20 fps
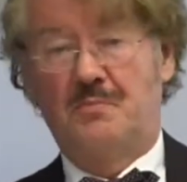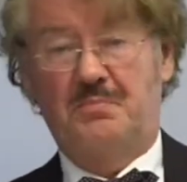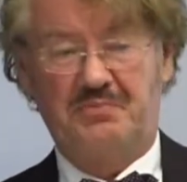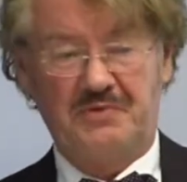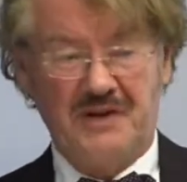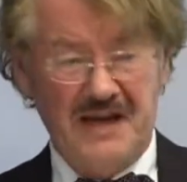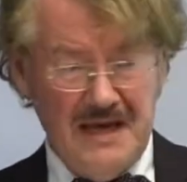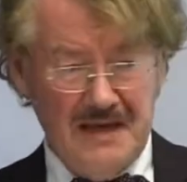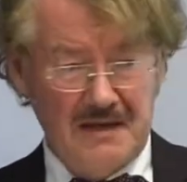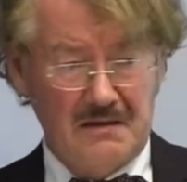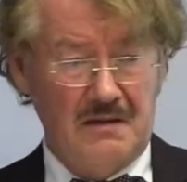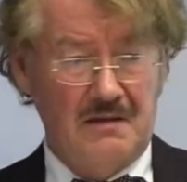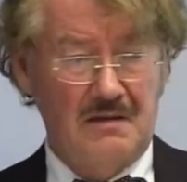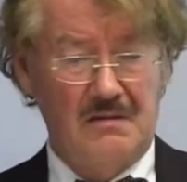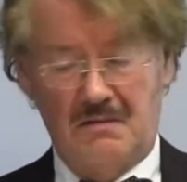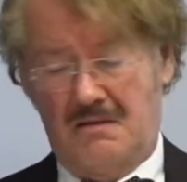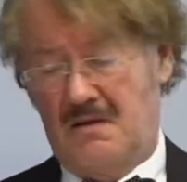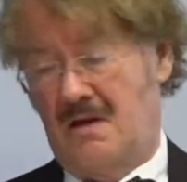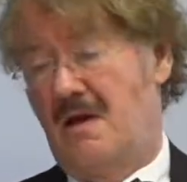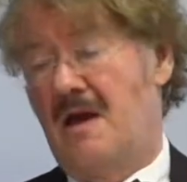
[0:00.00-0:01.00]
to
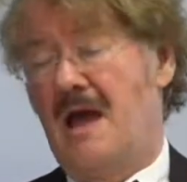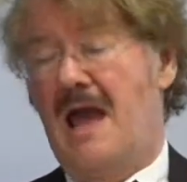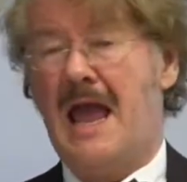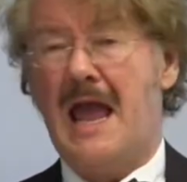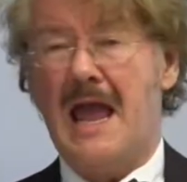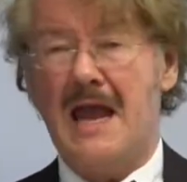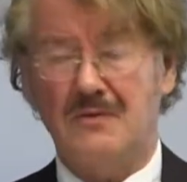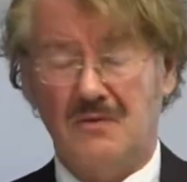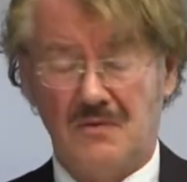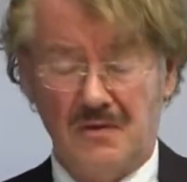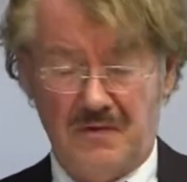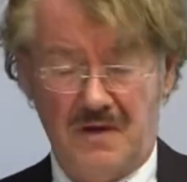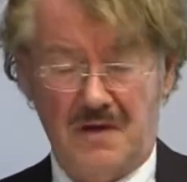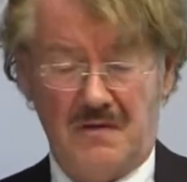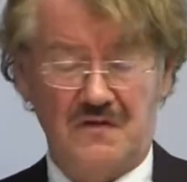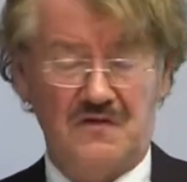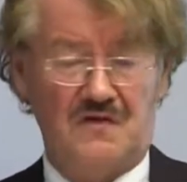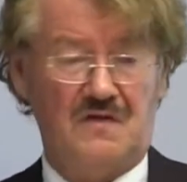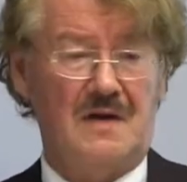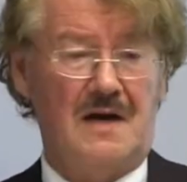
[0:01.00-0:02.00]
break, and on the
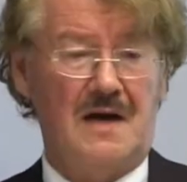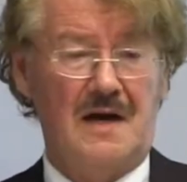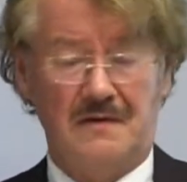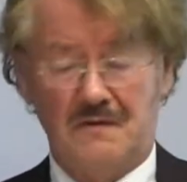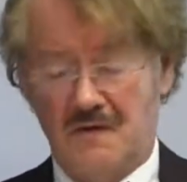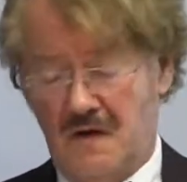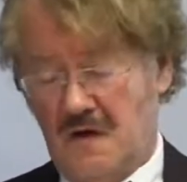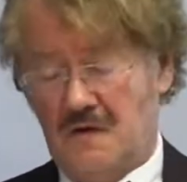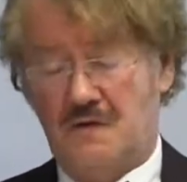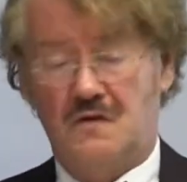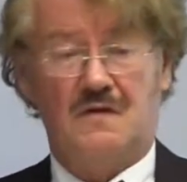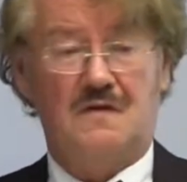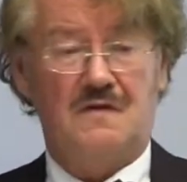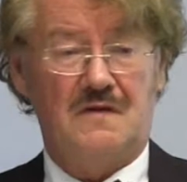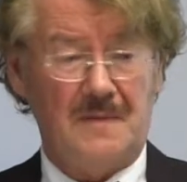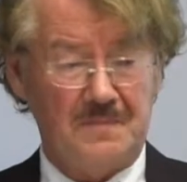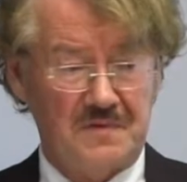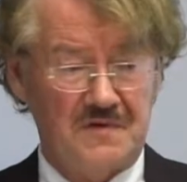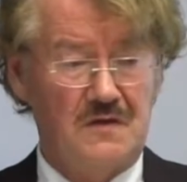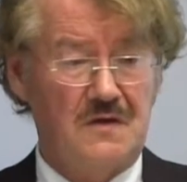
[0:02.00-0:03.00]
other side, to
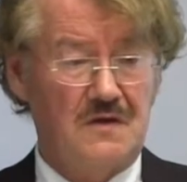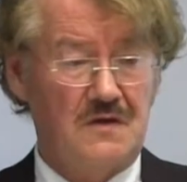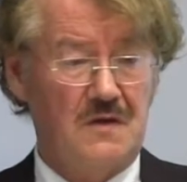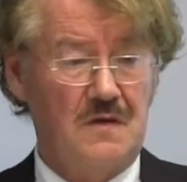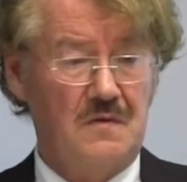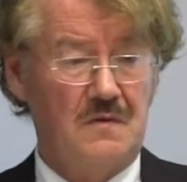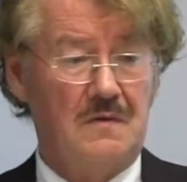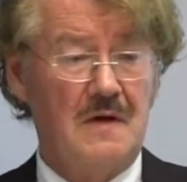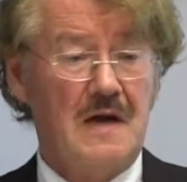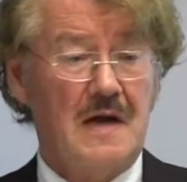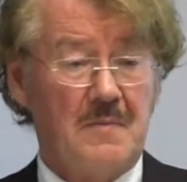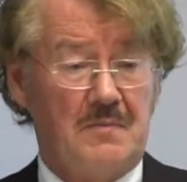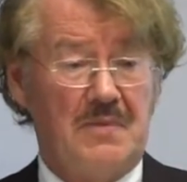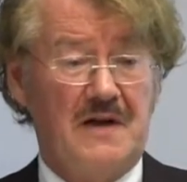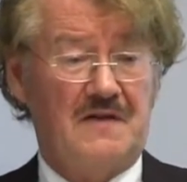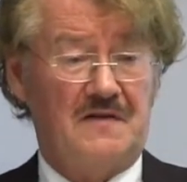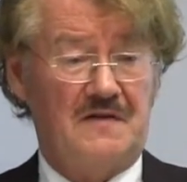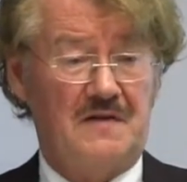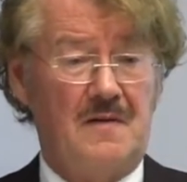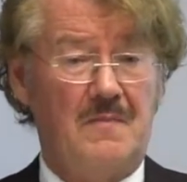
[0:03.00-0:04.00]
substitute
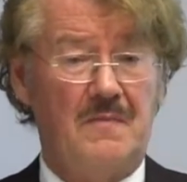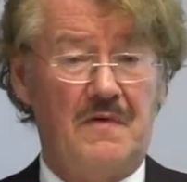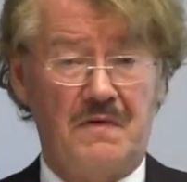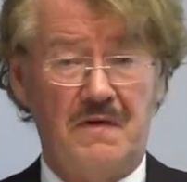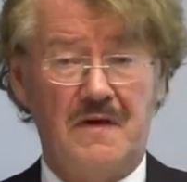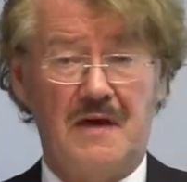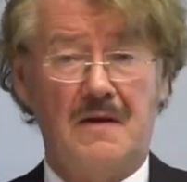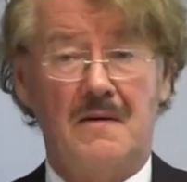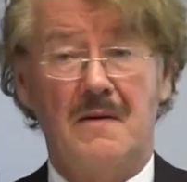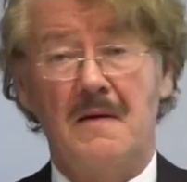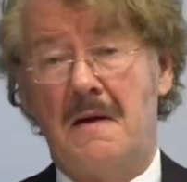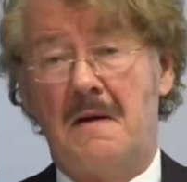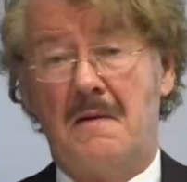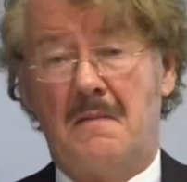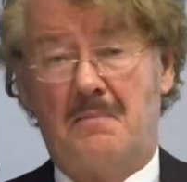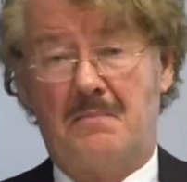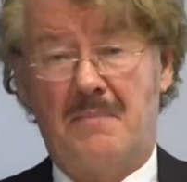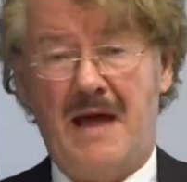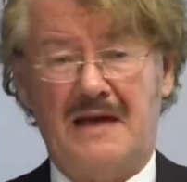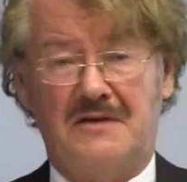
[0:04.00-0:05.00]
by something
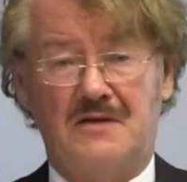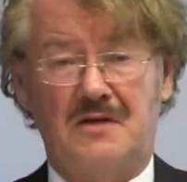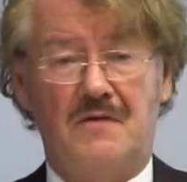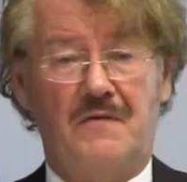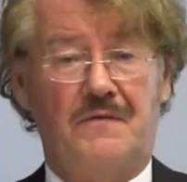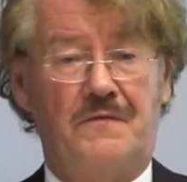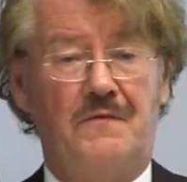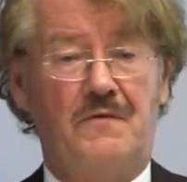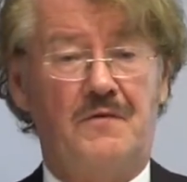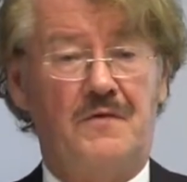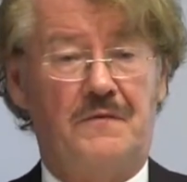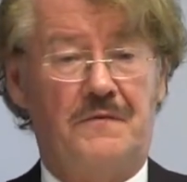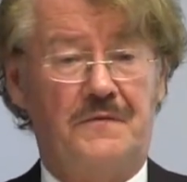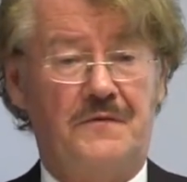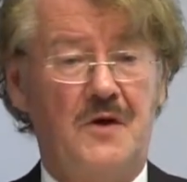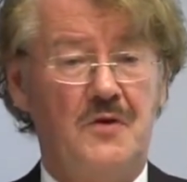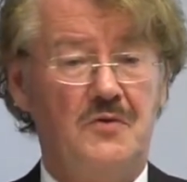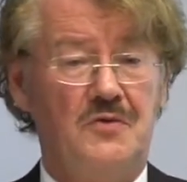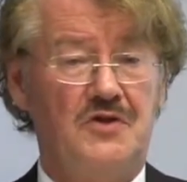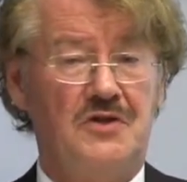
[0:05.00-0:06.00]
better for the
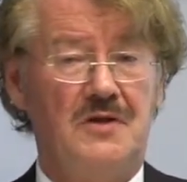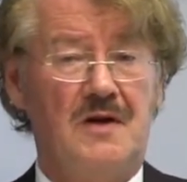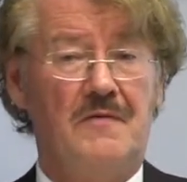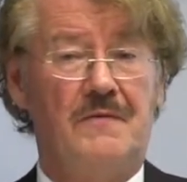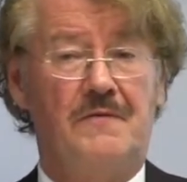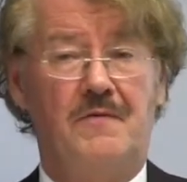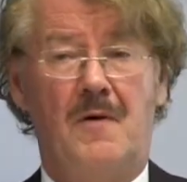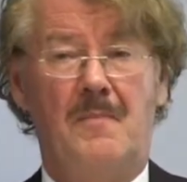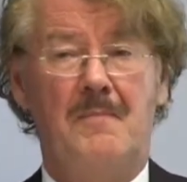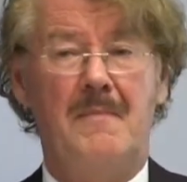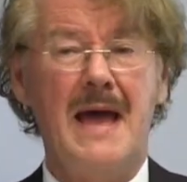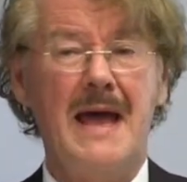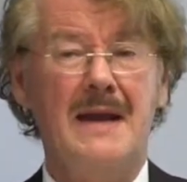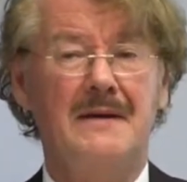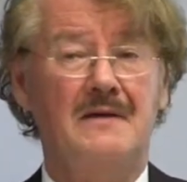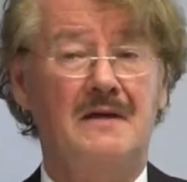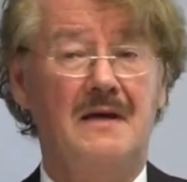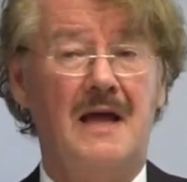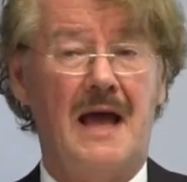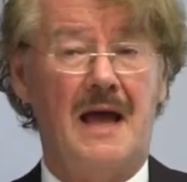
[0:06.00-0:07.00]
future, for
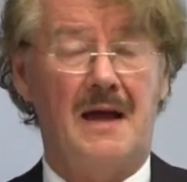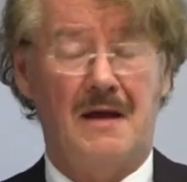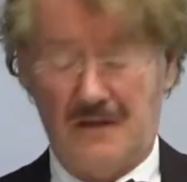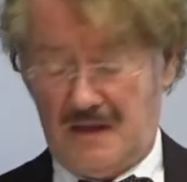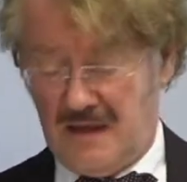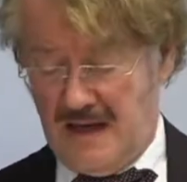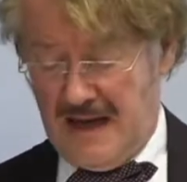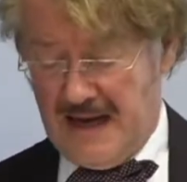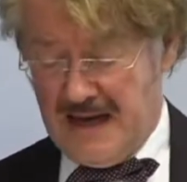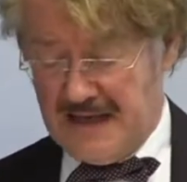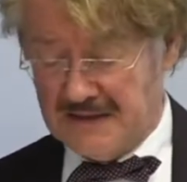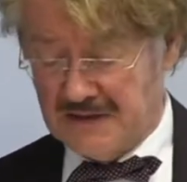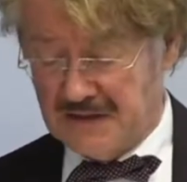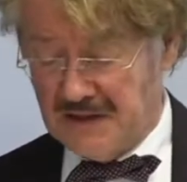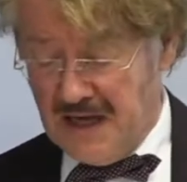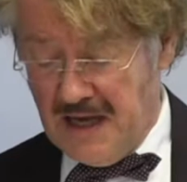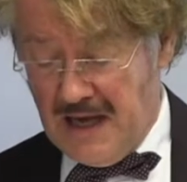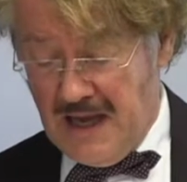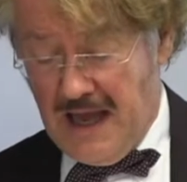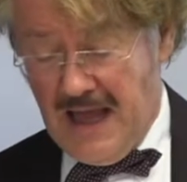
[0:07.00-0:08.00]
mankind,